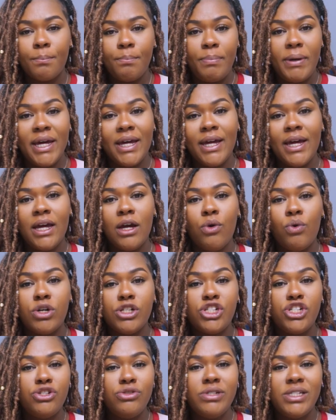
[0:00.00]
picking
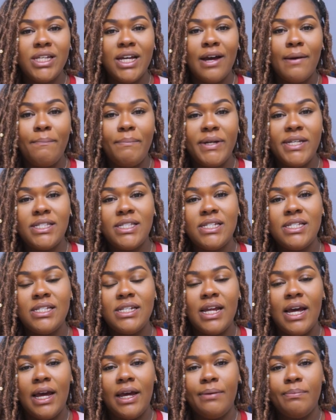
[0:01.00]
or choosing a business
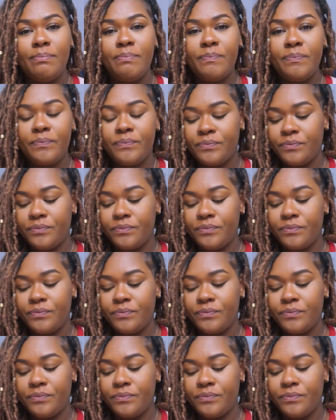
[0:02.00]
name,